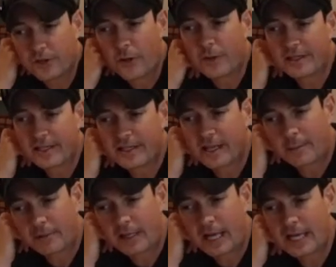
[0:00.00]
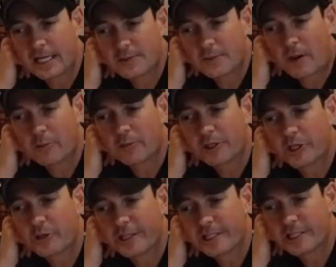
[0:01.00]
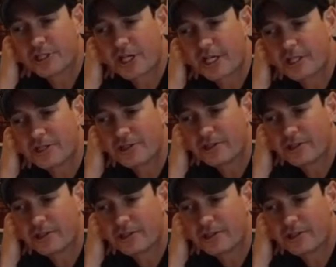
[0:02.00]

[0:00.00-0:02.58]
knowing that that plan is probably going to change